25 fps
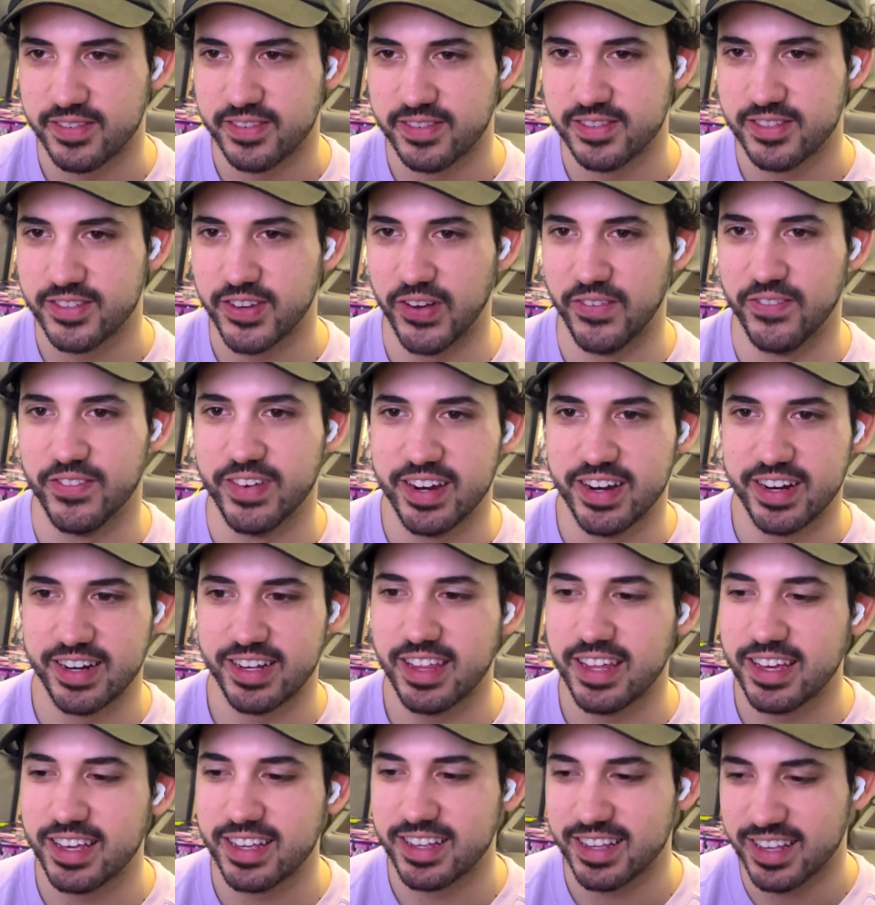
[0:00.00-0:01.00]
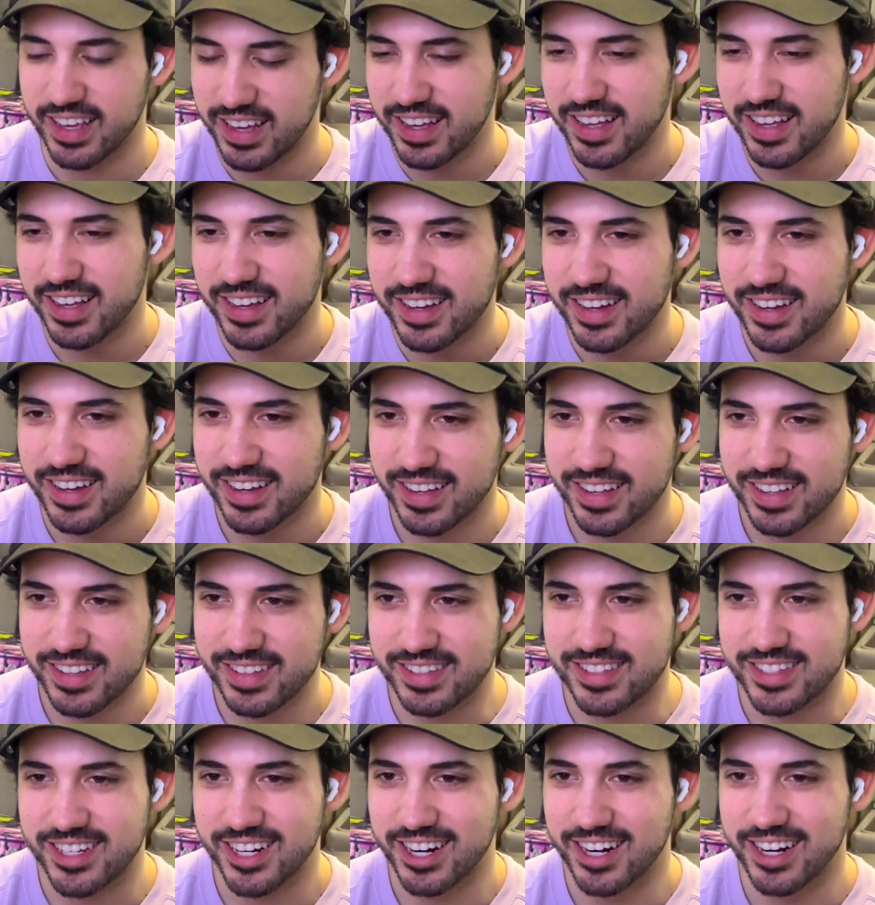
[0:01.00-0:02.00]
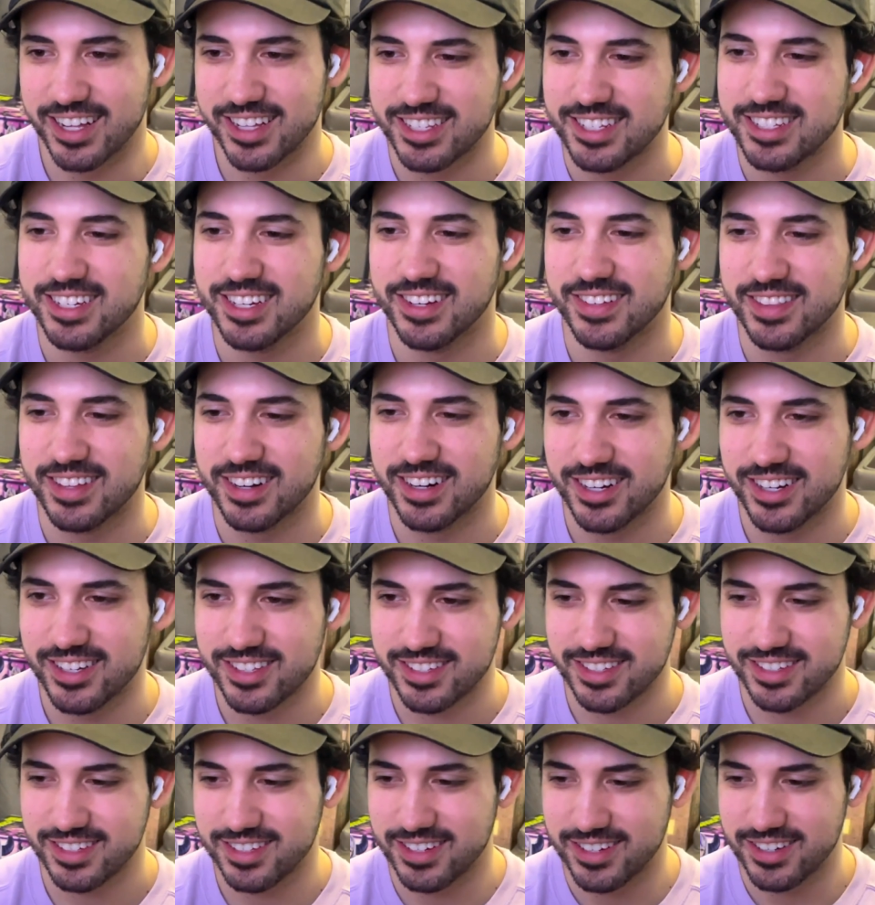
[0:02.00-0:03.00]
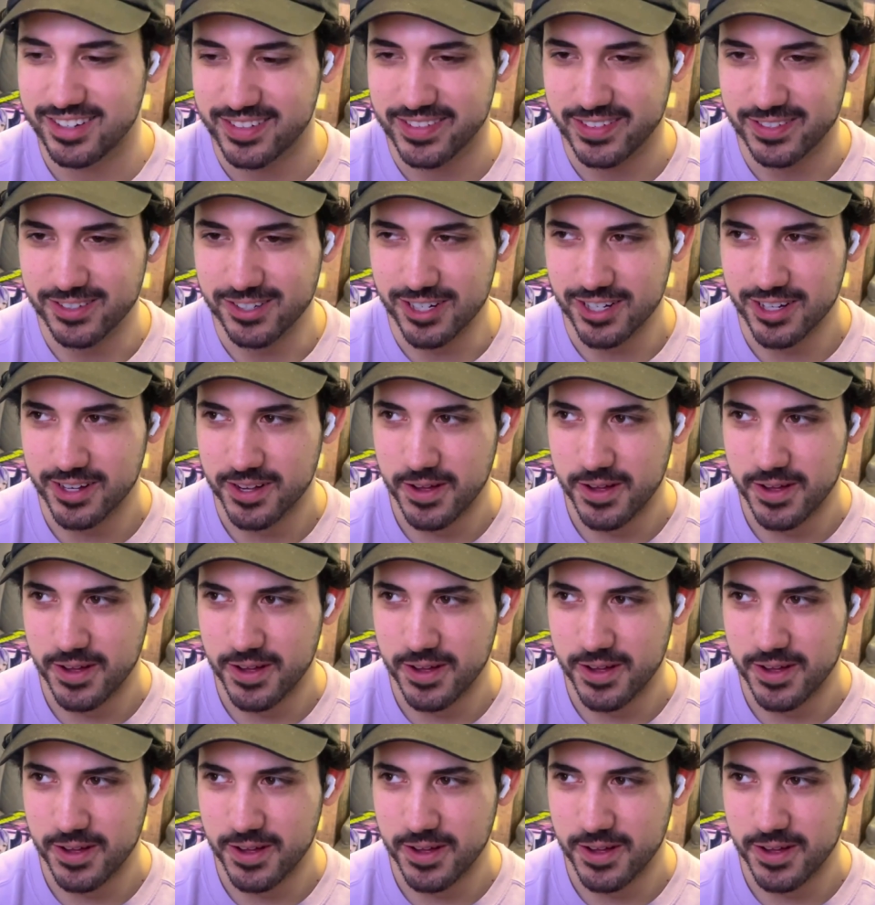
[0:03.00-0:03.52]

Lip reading: to immediately turn into something else is so cool.